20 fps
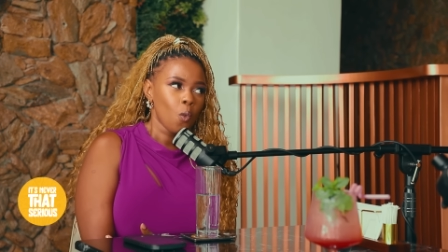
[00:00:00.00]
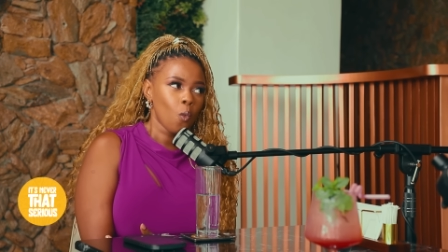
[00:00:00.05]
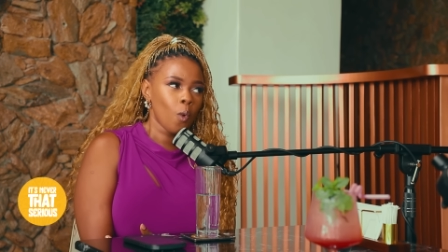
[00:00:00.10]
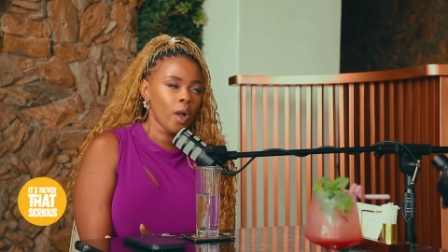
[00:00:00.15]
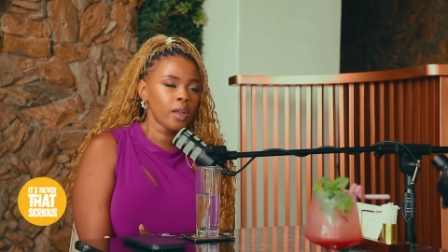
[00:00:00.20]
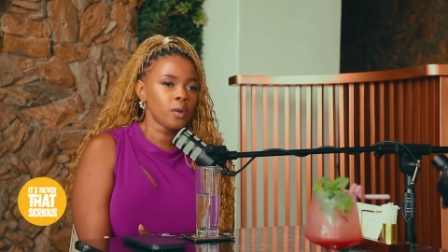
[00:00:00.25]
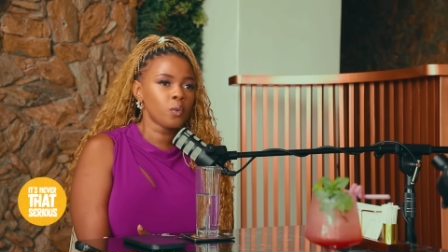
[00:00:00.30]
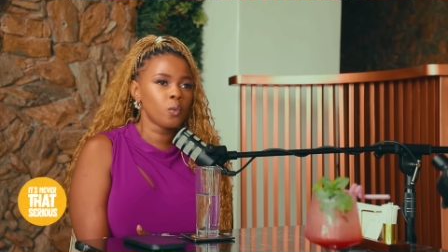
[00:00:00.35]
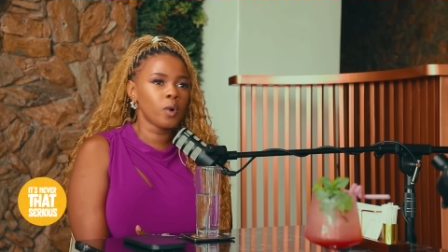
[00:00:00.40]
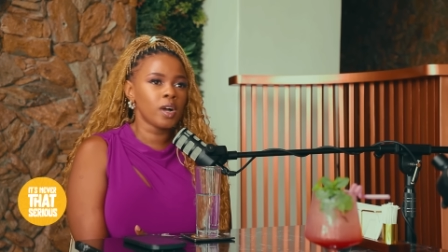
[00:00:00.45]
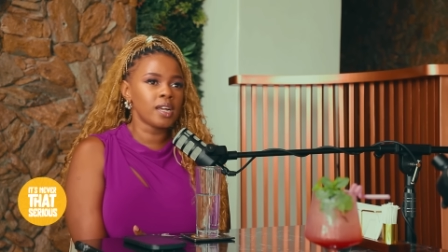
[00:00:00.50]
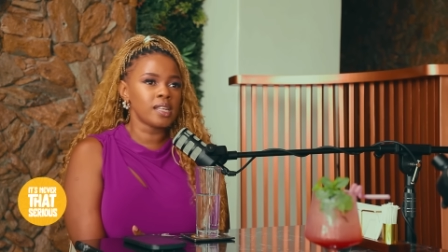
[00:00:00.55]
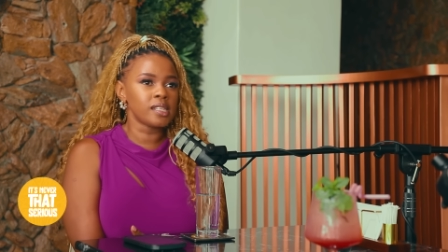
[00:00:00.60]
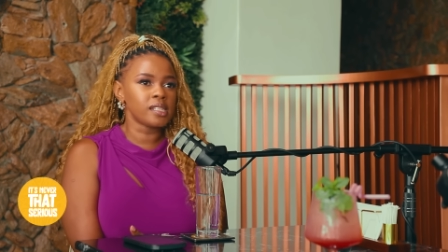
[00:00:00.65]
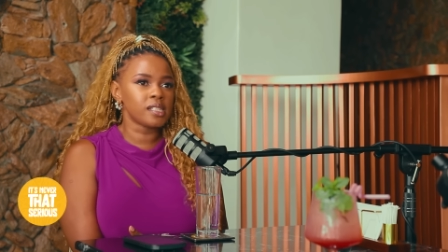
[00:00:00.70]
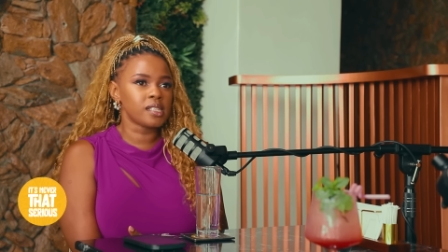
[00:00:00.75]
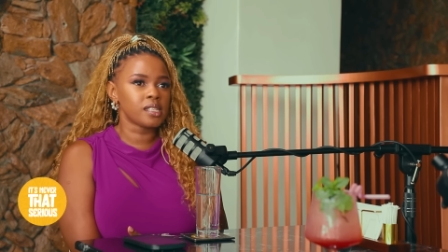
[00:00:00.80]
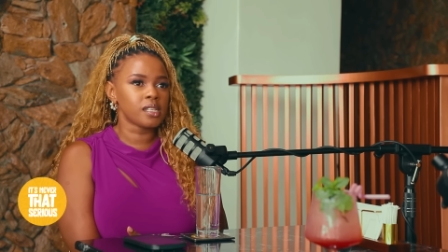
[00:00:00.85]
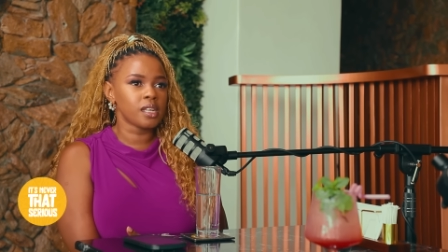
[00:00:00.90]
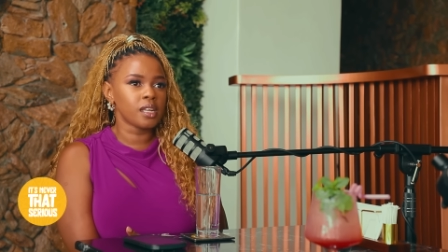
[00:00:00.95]
What
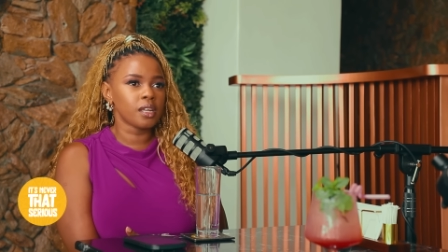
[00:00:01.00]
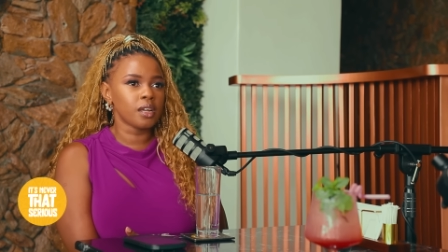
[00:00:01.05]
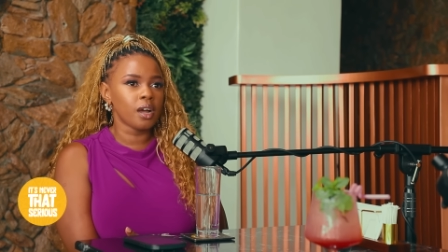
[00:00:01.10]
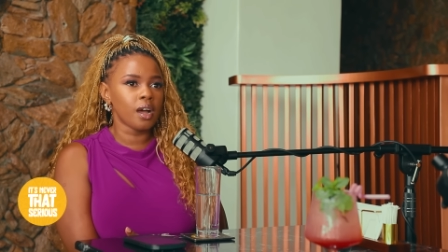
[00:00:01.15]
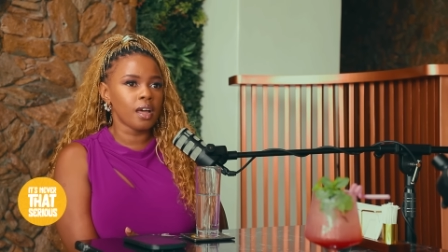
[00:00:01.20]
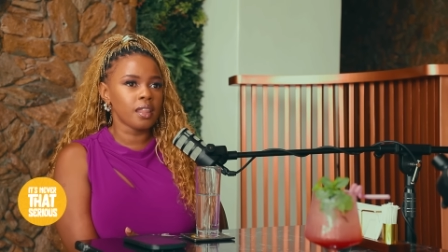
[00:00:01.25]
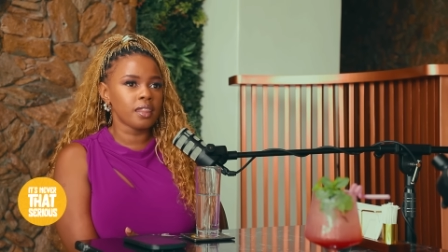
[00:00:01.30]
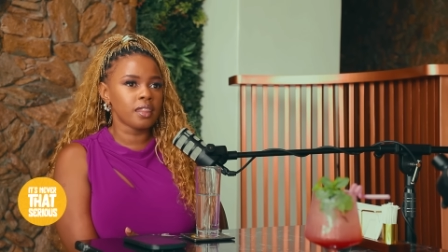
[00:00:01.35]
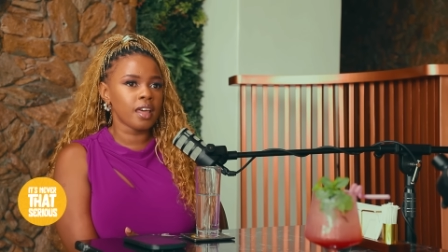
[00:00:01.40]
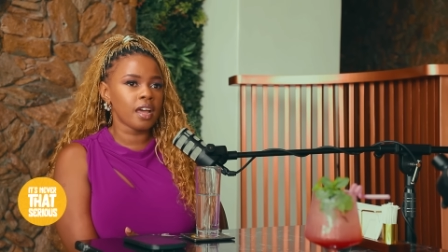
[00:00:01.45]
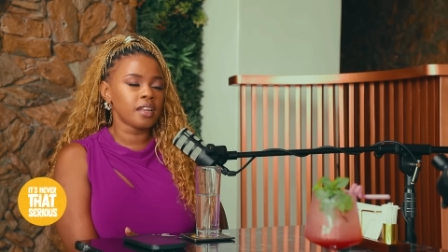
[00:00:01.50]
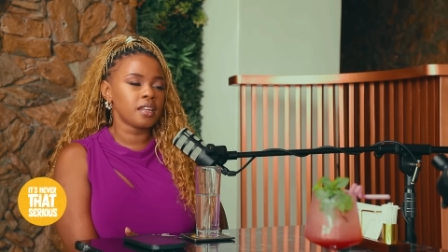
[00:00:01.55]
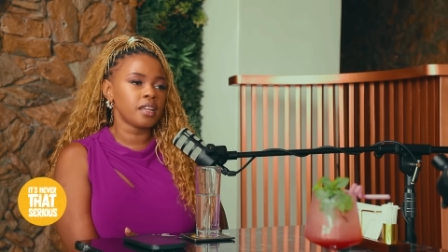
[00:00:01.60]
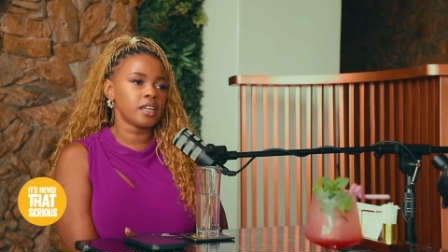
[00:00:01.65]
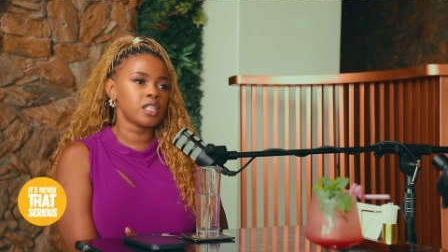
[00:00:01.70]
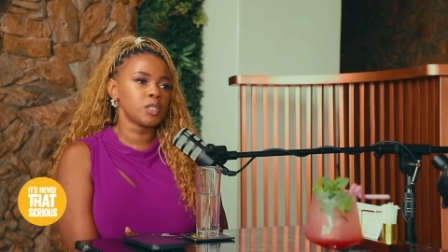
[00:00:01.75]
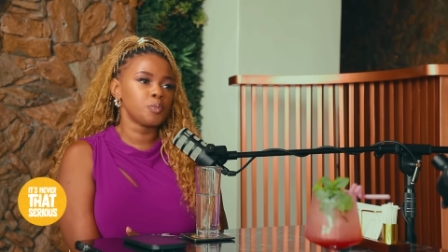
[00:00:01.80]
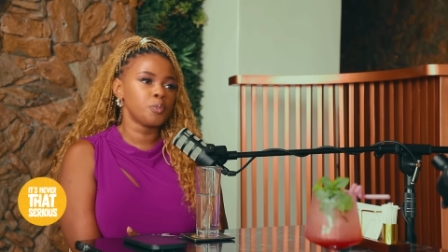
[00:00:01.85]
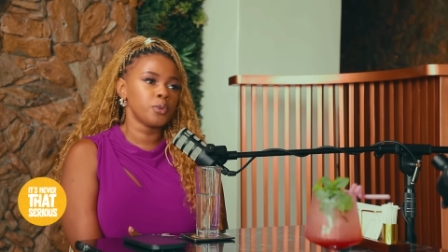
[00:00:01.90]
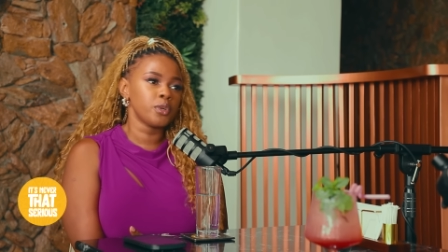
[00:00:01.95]
was that
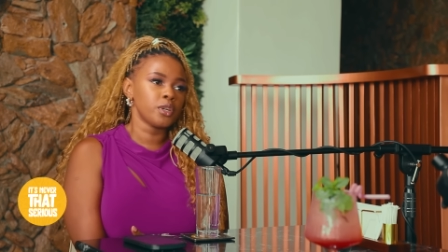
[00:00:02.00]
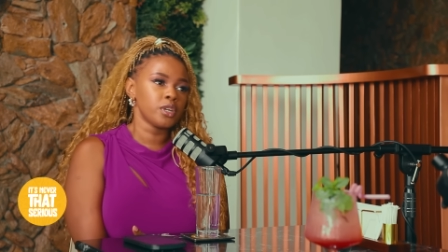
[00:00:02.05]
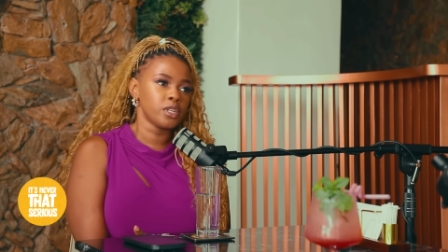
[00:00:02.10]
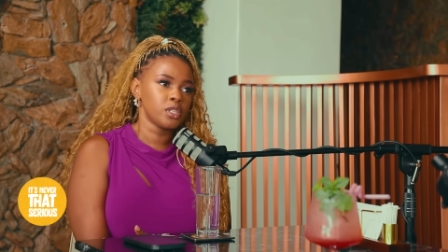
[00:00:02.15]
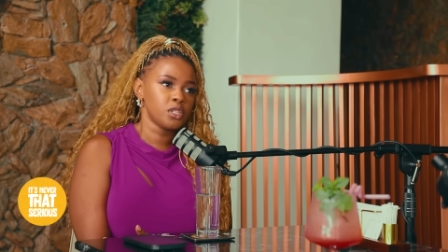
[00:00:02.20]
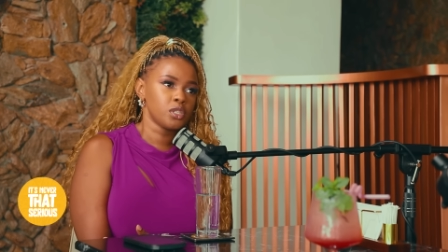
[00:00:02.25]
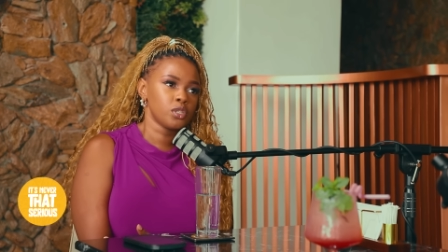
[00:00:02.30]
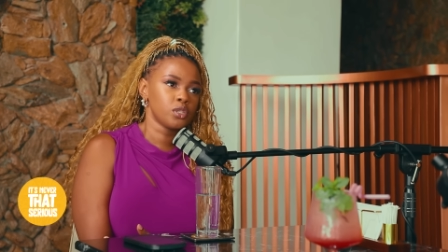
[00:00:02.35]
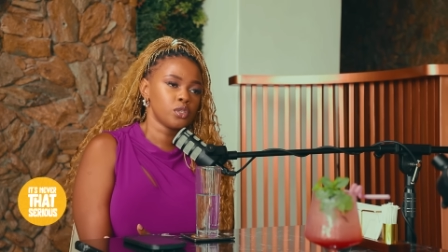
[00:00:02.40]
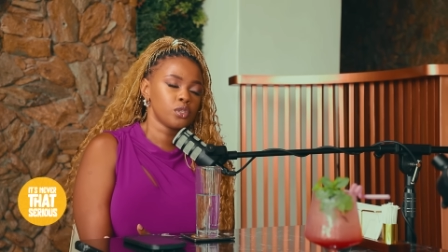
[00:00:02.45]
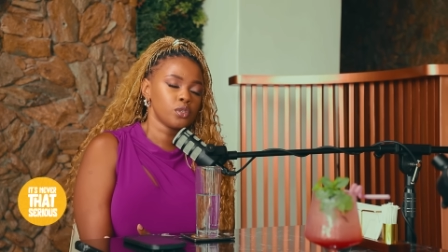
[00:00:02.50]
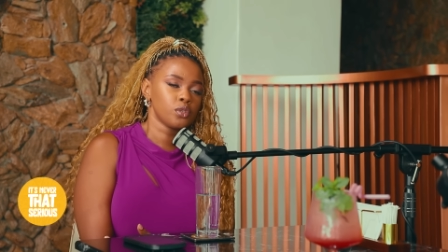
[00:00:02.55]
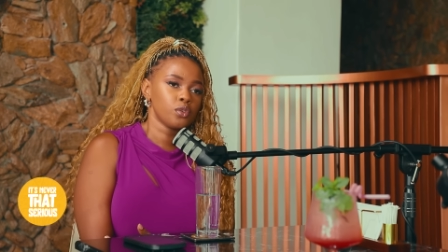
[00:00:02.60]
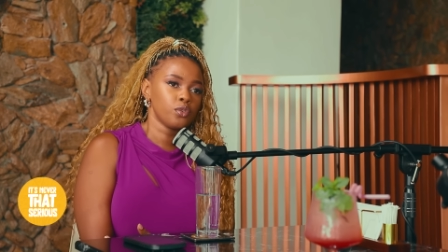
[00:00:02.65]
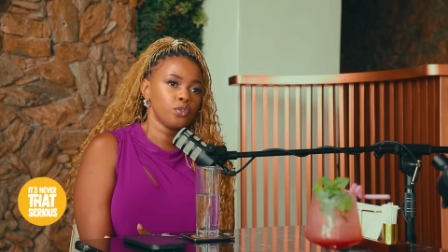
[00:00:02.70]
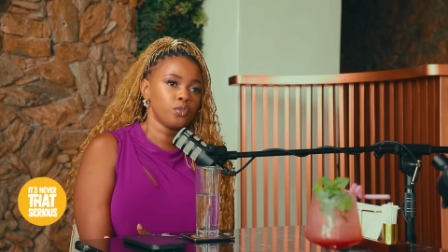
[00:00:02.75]
experience